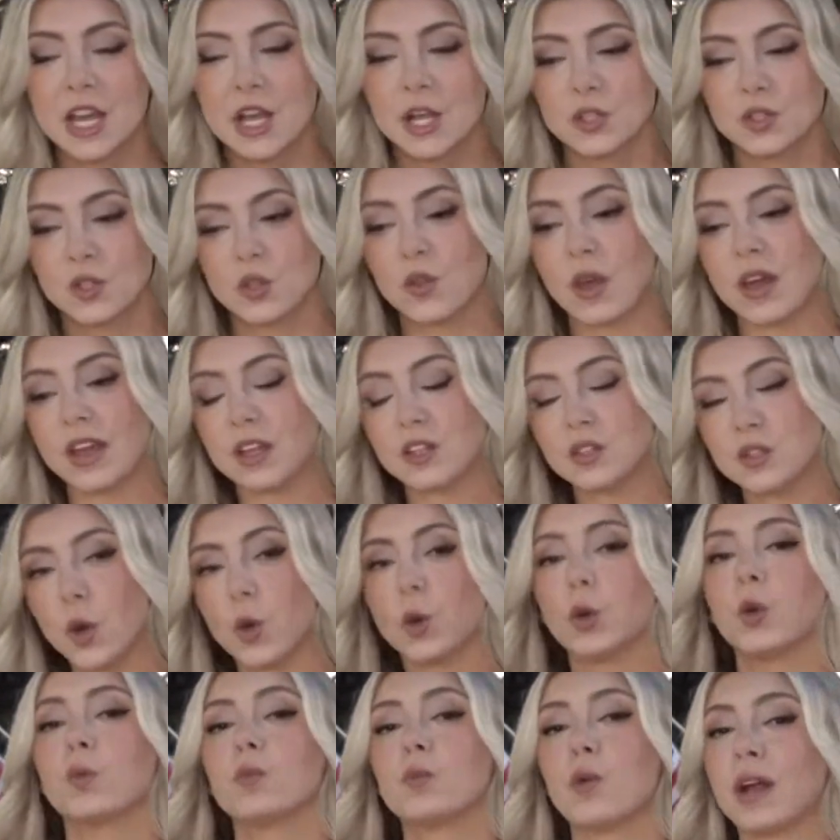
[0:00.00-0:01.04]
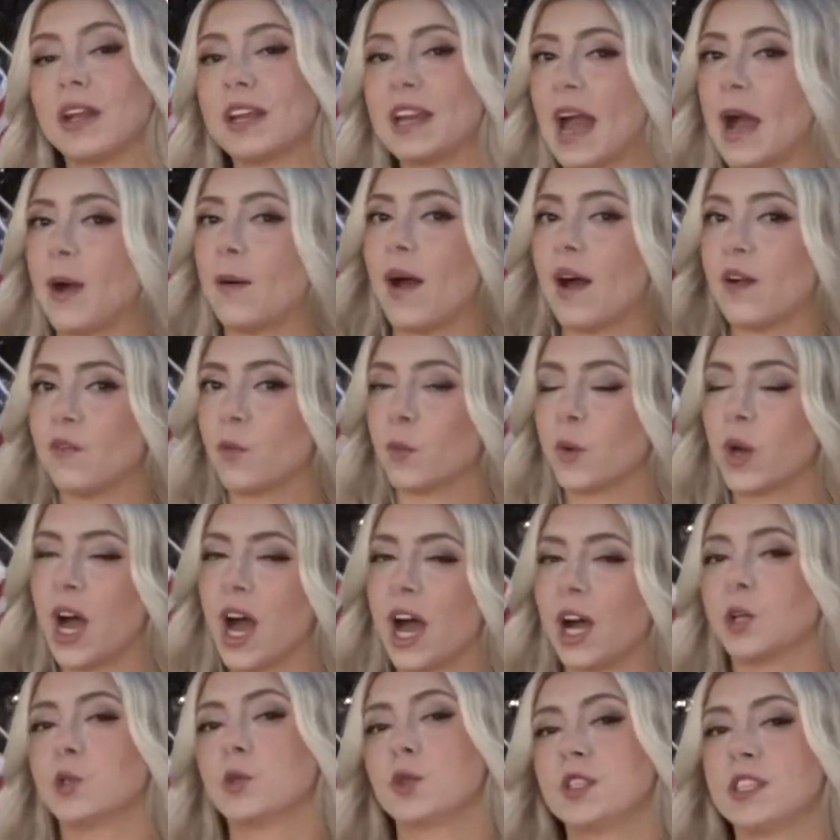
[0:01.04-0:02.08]
So they in total right now have
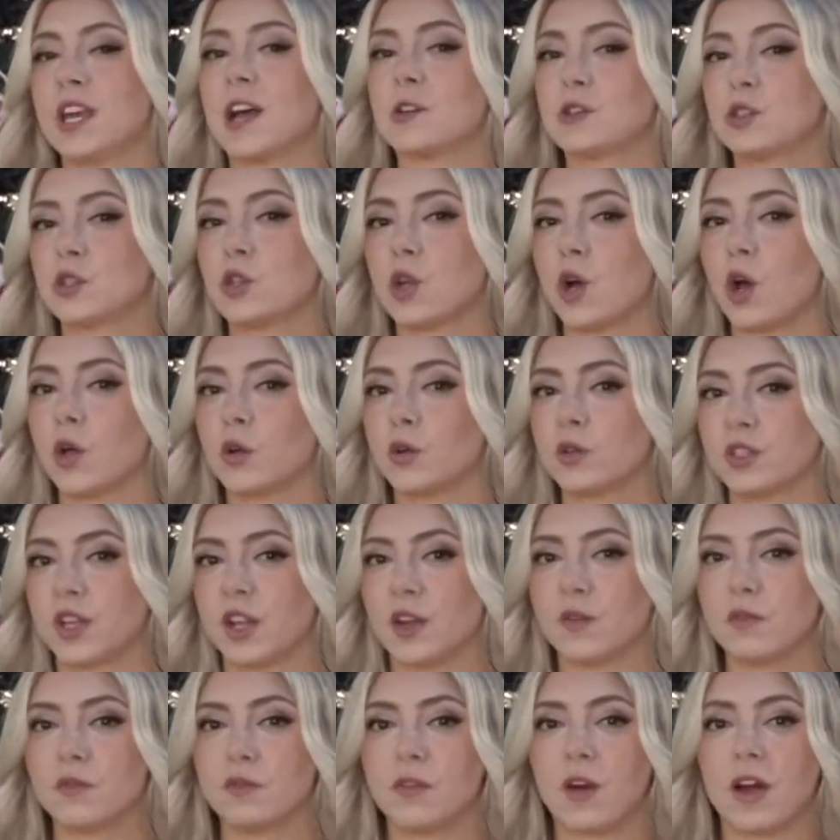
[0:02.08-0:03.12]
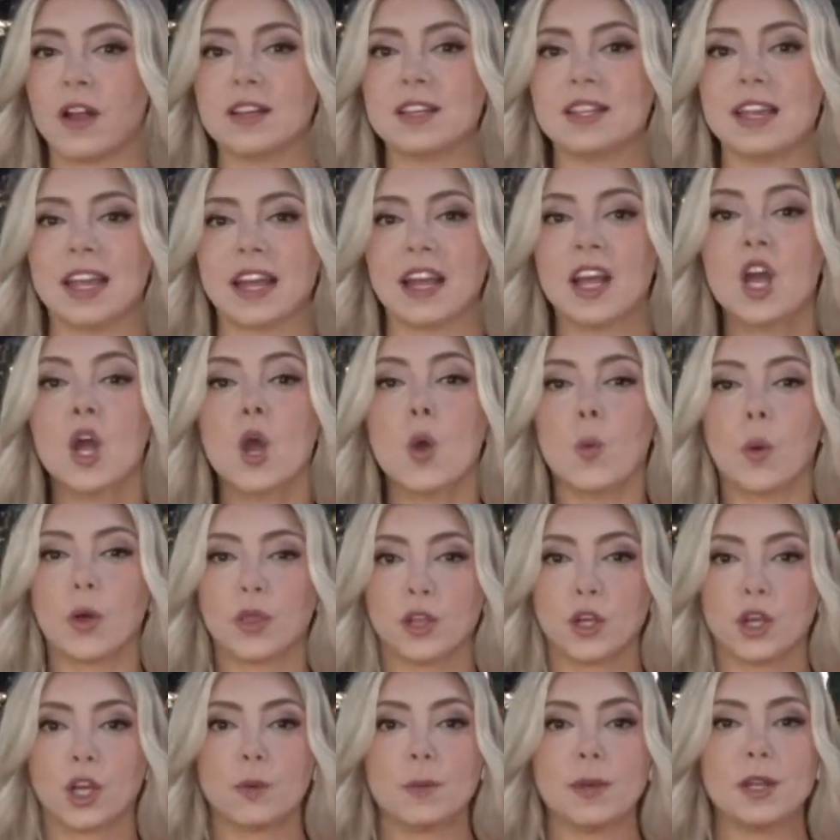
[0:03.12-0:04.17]
$100,000 in funding. What
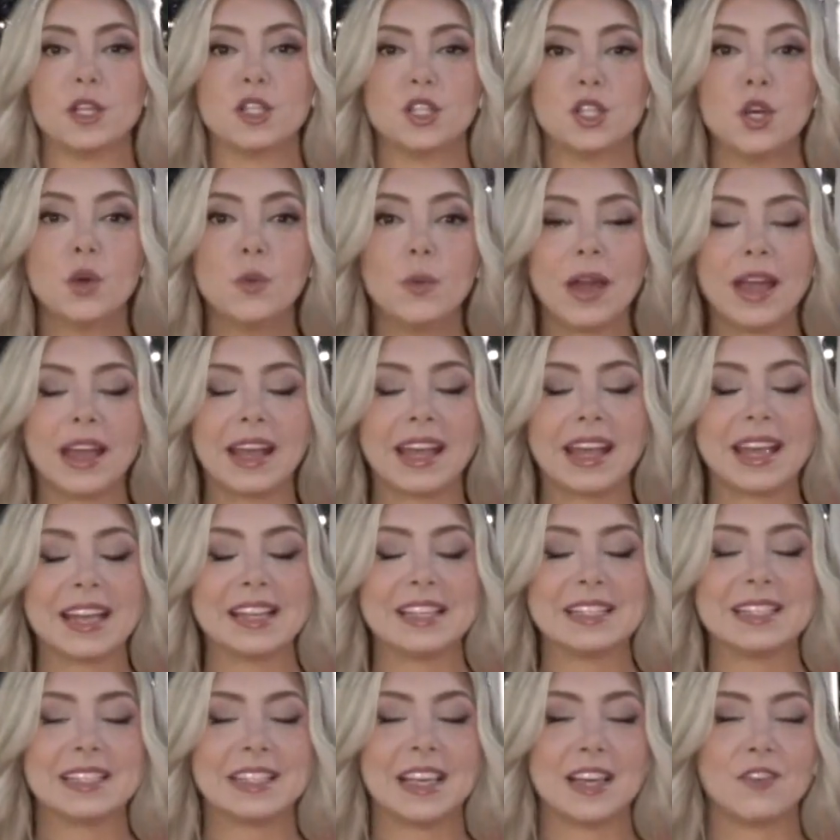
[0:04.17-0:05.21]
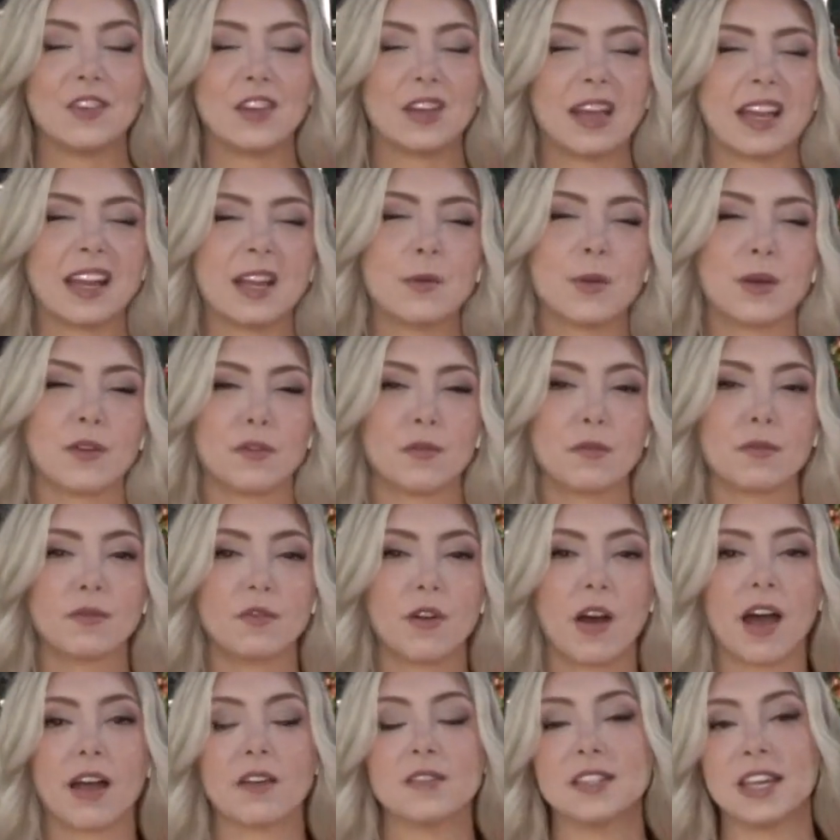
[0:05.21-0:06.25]
they're going to be doing is giving anywhere from
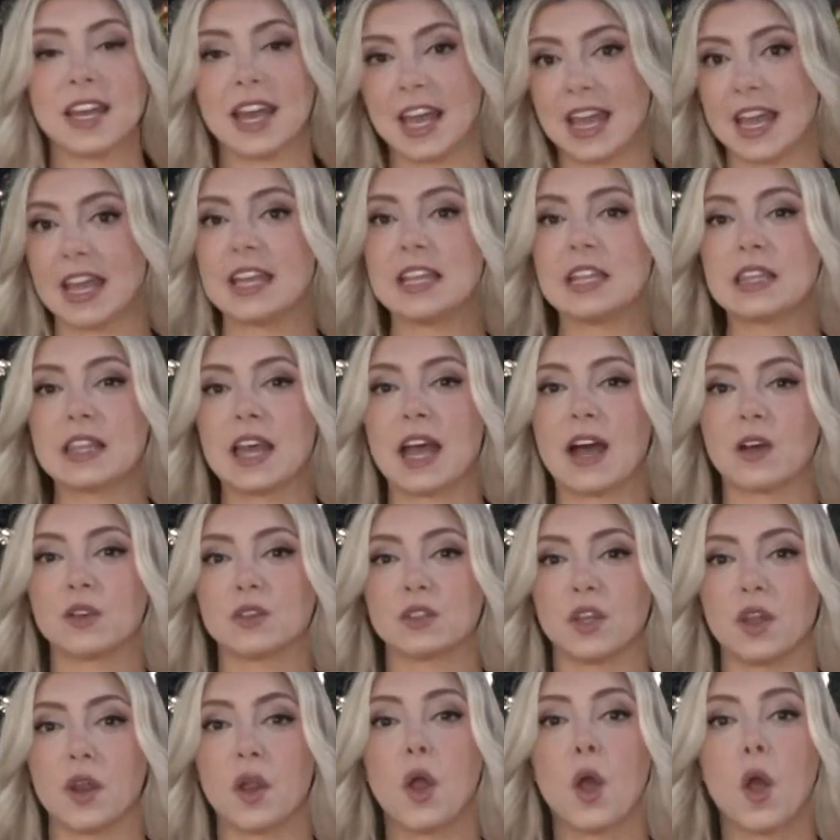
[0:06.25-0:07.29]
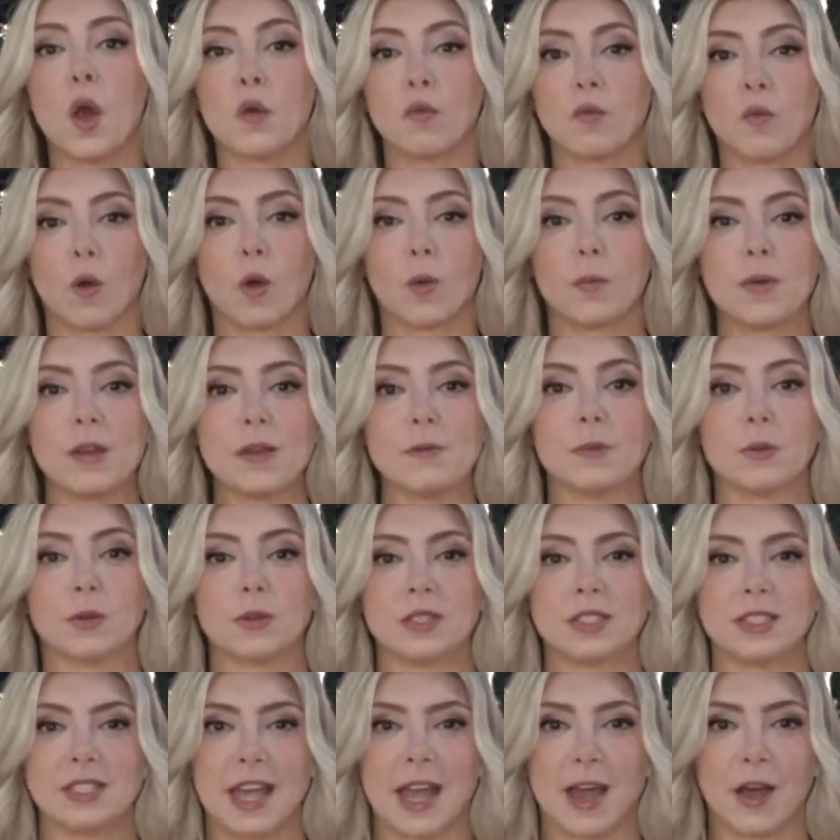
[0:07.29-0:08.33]
five to 8,000 for
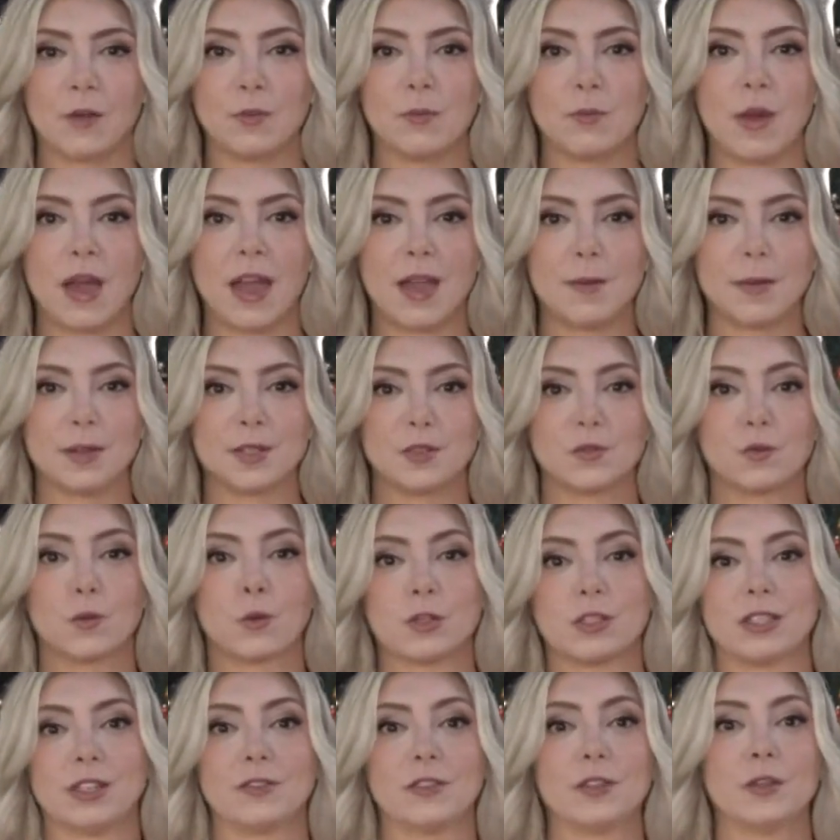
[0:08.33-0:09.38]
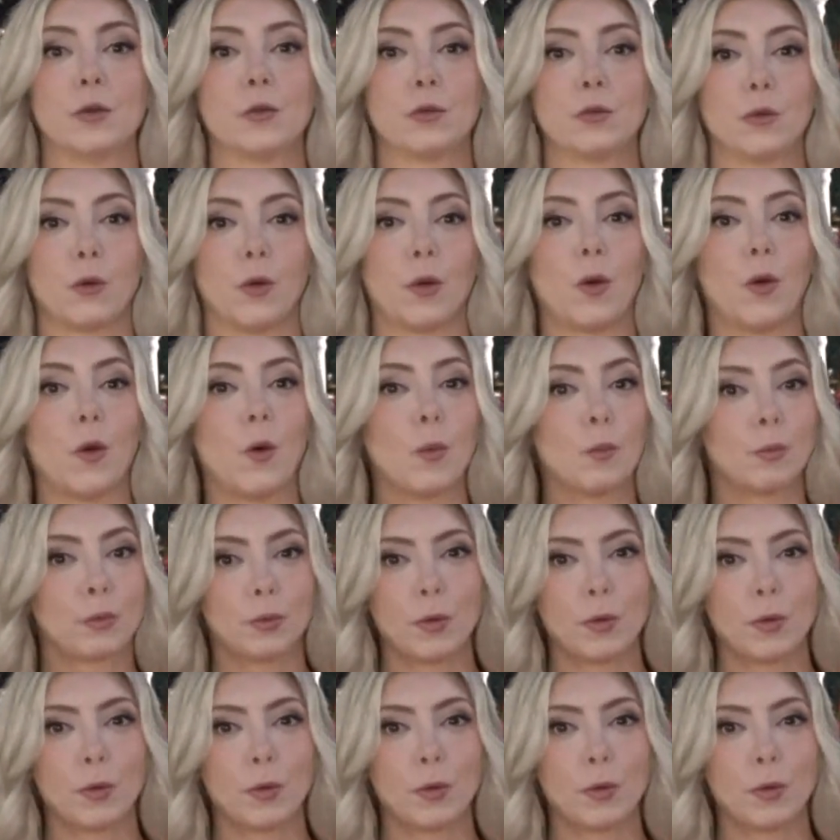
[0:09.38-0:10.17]
people's down payments. Of course, they have to go through a whole